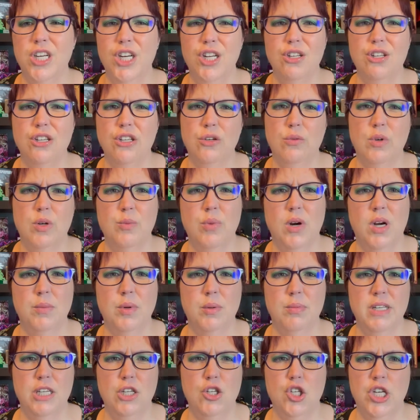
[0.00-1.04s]
and 2 would
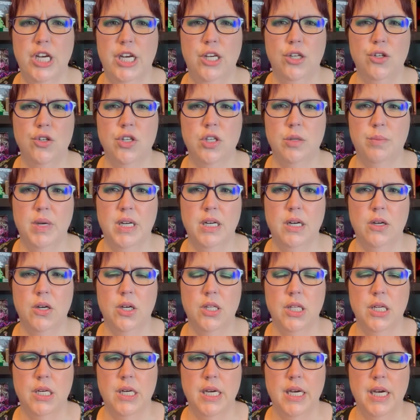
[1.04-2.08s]
probably change depending on
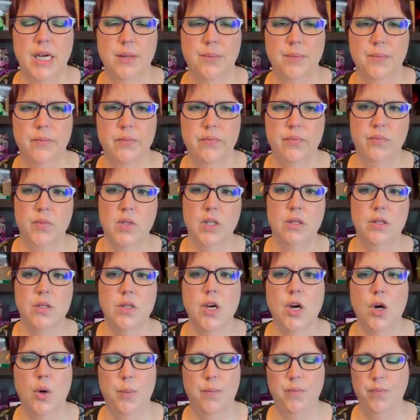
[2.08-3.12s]
the day.
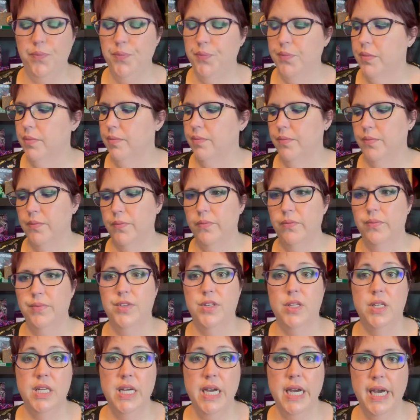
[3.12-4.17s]
So
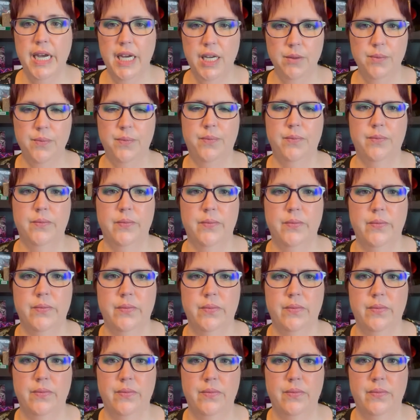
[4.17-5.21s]
today,
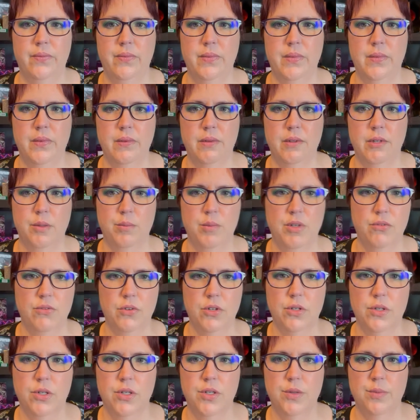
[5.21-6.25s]
let me
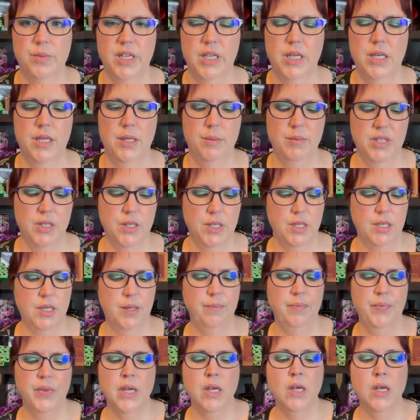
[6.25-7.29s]
fix this, my kitty messed it up,